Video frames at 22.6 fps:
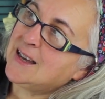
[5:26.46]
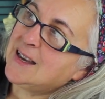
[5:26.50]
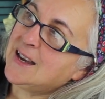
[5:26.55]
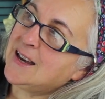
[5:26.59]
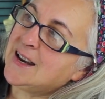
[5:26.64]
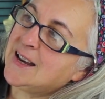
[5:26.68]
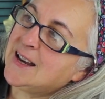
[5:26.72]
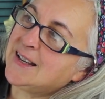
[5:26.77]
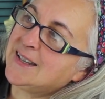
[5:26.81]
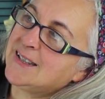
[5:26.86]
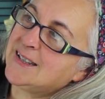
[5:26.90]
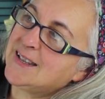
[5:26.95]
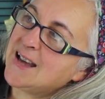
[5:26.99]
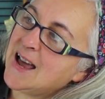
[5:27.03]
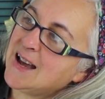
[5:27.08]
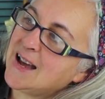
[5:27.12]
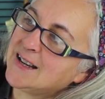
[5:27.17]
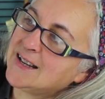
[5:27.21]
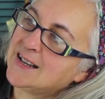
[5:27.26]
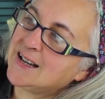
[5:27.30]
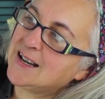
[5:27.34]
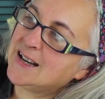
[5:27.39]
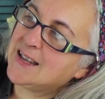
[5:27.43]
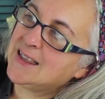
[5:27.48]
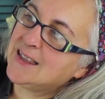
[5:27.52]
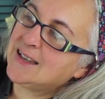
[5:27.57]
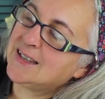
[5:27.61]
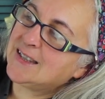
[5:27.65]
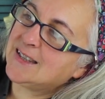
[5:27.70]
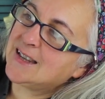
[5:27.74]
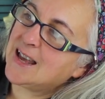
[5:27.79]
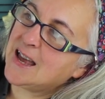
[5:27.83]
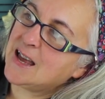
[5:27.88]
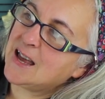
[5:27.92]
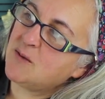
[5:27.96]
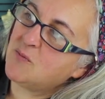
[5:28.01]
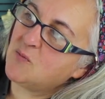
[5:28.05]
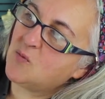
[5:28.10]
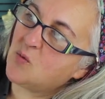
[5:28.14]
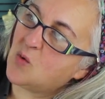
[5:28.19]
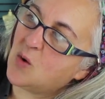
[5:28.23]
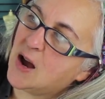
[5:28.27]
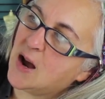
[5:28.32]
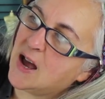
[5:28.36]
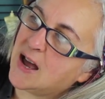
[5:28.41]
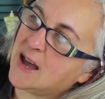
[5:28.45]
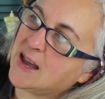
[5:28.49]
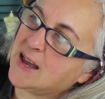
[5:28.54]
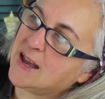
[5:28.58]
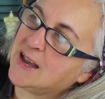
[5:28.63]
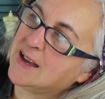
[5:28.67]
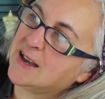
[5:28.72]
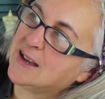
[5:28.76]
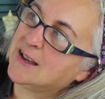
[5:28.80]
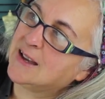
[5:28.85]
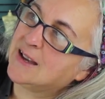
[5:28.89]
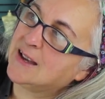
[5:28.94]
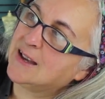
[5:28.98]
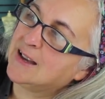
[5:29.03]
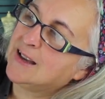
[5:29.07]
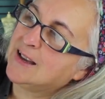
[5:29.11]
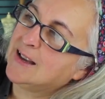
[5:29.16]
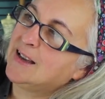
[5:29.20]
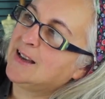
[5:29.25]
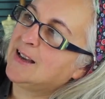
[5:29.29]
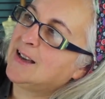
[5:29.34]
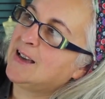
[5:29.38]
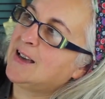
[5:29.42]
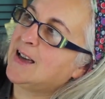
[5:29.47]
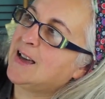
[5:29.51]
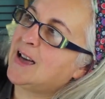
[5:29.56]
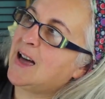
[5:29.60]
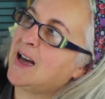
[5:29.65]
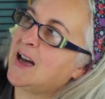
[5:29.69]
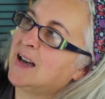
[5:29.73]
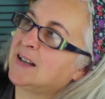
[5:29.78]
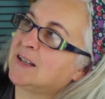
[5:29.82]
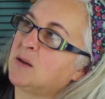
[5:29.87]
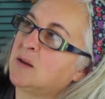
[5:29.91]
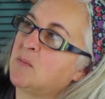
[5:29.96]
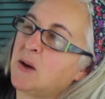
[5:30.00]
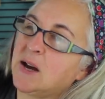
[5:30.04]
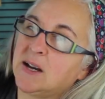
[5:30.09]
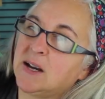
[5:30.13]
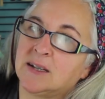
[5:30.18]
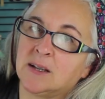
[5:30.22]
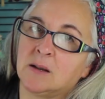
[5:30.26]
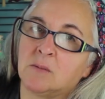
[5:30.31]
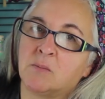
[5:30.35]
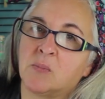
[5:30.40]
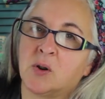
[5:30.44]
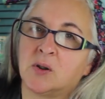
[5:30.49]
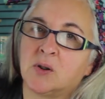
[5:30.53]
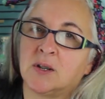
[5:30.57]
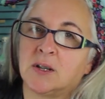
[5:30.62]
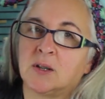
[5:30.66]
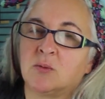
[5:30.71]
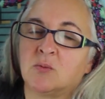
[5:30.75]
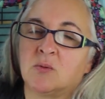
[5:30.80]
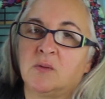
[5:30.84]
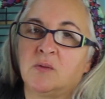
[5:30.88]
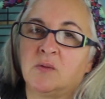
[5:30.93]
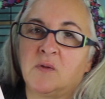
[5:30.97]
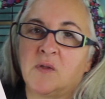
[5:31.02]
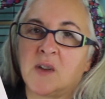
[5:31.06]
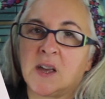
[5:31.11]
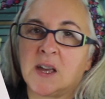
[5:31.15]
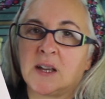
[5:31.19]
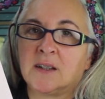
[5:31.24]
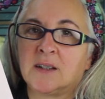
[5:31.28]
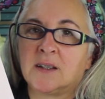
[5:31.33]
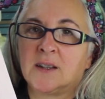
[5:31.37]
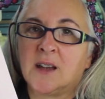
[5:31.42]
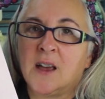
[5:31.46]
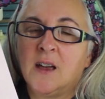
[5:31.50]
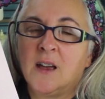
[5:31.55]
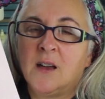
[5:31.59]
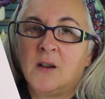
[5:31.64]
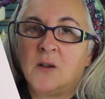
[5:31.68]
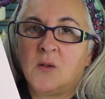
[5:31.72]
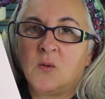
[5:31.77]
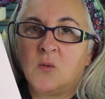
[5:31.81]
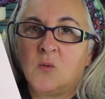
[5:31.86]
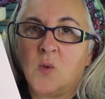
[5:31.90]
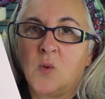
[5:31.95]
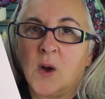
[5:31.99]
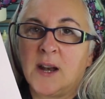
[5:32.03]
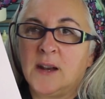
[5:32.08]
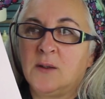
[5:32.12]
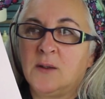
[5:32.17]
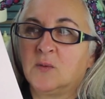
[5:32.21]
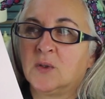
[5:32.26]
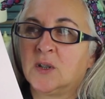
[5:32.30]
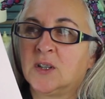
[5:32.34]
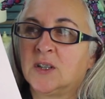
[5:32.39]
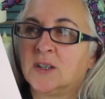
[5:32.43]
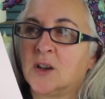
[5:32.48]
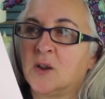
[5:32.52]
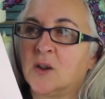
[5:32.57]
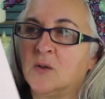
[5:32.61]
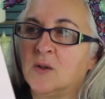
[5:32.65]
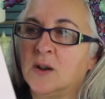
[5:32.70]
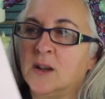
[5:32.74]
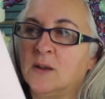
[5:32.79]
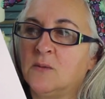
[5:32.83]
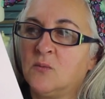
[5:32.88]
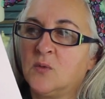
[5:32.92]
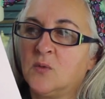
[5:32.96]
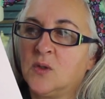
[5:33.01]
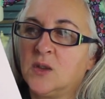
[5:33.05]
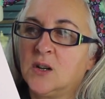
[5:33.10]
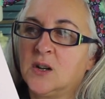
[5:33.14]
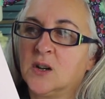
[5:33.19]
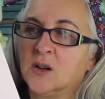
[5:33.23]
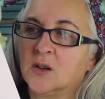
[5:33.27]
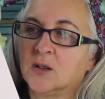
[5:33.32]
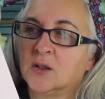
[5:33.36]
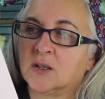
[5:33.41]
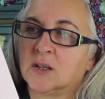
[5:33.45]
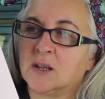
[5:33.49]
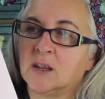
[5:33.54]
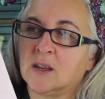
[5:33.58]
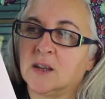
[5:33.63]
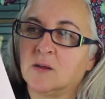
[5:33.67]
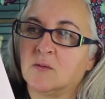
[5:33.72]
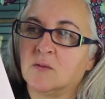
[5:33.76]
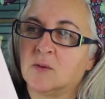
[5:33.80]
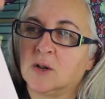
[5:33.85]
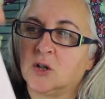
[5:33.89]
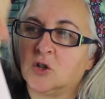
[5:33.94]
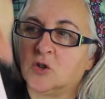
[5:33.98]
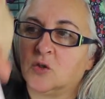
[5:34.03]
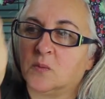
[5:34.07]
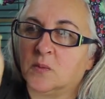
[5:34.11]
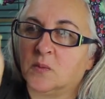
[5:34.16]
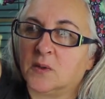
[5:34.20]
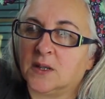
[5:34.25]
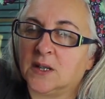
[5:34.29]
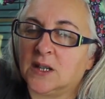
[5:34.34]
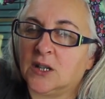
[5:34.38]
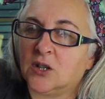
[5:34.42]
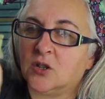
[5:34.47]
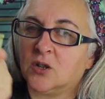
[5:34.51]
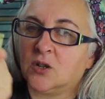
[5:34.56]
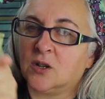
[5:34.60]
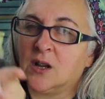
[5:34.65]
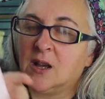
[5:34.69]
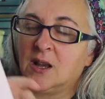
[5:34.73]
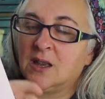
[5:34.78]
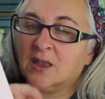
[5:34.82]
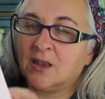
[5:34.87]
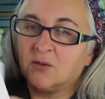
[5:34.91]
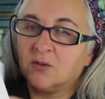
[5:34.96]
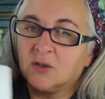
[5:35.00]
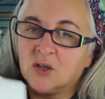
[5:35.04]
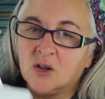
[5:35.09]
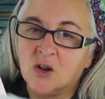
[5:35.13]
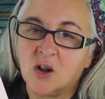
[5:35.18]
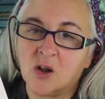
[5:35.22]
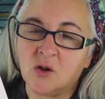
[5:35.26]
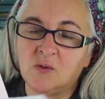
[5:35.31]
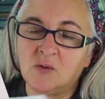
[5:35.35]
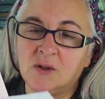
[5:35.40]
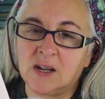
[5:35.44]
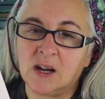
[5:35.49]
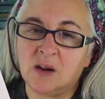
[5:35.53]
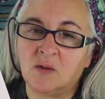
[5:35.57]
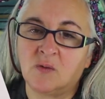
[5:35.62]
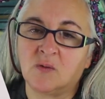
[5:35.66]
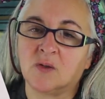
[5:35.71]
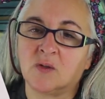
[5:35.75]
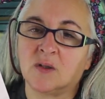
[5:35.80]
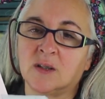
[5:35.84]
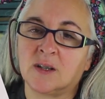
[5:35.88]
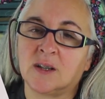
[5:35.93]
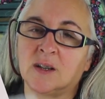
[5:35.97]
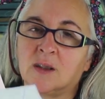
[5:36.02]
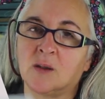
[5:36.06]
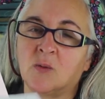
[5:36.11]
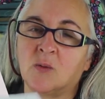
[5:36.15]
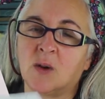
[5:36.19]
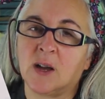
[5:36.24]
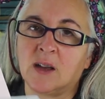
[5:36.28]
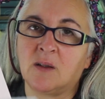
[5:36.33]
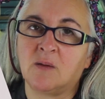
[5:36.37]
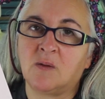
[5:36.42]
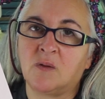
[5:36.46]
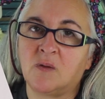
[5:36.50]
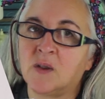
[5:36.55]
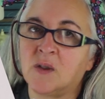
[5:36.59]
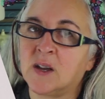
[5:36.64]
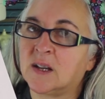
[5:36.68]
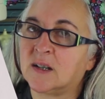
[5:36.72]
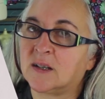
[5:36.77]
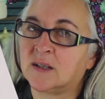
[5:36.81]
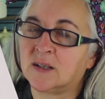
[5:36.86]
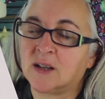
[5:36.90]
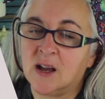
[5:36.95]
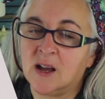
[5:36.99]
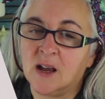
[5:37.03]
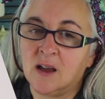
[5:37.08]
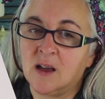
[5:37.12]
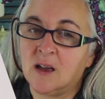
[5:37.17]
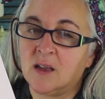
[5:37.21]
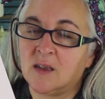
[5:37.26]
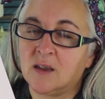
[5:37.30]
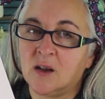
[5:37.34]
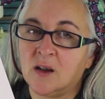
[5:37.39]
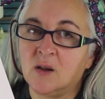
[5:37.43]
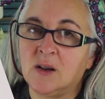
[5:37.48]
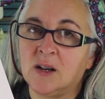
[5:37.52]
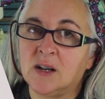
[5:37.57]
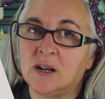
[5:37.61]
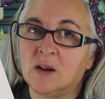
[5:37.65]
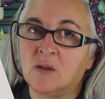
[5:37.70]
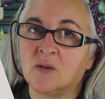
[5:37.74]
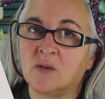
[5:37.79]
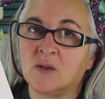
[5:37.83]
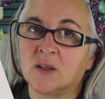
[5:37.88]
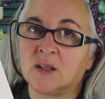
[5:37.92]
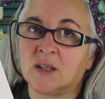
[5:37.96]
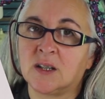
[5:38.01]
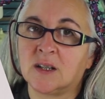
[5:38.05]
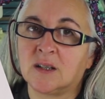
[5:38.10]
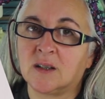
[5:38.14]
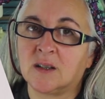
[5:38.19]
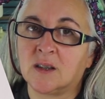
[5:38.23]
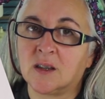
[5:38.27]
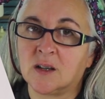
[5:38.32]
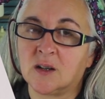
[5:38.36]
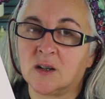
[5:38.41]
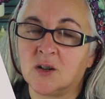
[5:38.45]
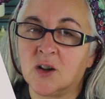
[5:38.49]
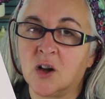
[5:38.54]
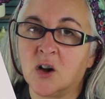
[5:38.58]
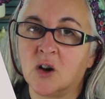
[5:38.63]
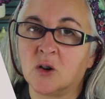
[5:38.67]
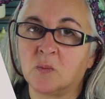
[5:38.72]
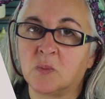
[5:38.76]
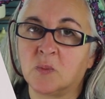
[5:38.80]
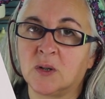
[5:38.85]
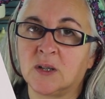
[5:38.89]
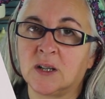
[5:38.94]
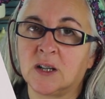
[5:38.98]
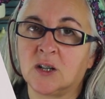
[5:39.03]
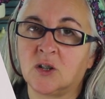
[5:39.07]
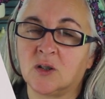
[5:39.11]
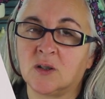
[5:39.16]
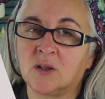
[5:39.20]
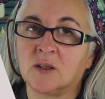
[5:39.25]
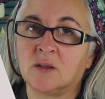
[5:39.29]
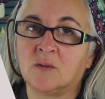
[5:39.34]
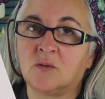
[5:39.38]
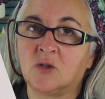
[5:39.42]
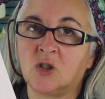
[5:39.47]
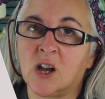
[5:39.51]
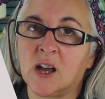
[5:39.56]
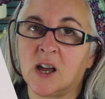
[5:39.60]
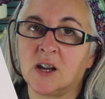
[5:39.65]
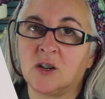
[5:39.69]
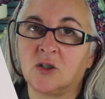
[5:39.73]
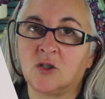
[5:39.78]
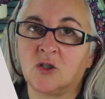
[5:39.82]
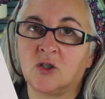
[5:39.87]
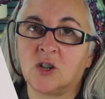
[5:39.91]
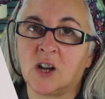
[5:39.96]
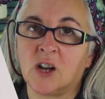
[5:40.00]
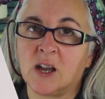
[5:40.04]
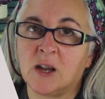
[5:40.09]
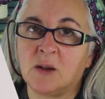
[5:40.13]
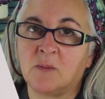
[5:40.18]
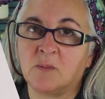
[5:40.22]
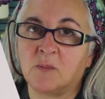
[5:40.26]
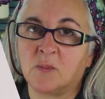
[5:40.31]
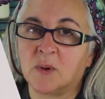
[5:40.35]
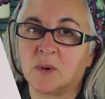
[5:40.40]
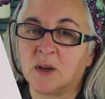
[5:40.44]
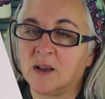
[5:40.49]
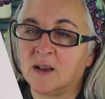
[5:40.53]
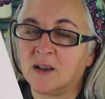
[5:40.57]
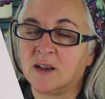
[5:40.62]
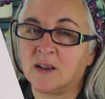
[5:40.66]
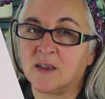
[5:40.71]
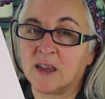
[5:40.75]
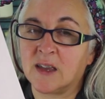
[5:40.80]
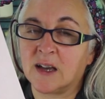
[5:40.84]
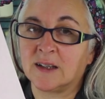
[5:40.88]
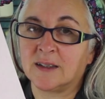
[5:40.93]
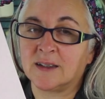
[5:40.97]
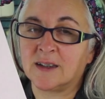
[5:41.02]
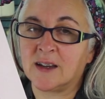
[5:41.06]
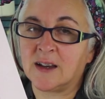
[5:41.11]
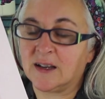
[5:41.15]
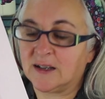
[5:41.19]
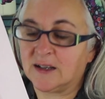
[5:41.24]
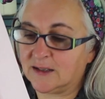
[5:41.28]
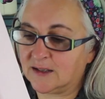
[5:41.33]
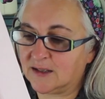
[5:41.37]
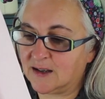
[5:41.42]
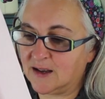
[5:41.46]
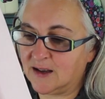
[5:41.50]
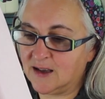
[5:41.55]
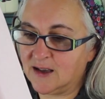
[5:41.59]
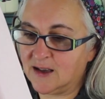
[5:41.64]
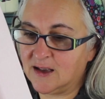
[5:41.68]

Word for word: in exactly the same way as the basic bodice would fit when it was sewn in with the darts in the original position. There is no difference in the way it fits. The only difference is that the dart positions have changed shape, and that's it.